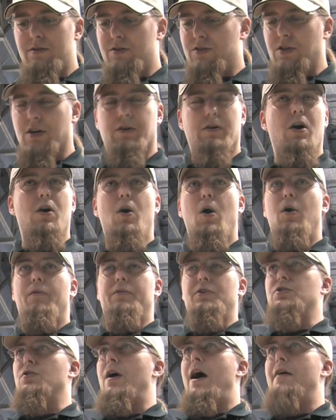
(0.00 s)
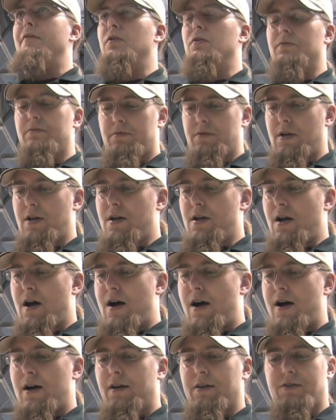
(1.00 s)
zero over travel.
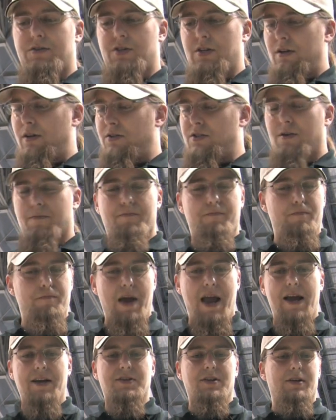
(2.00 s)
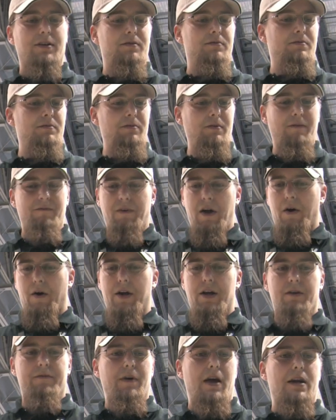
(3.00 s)
Uh, it's, it's amazing,
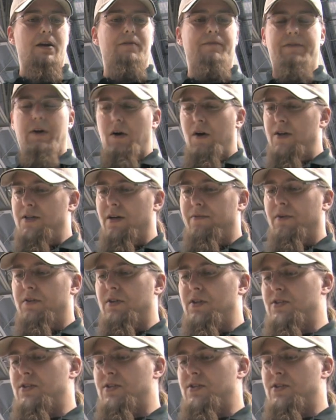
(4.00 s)
very innovative, very different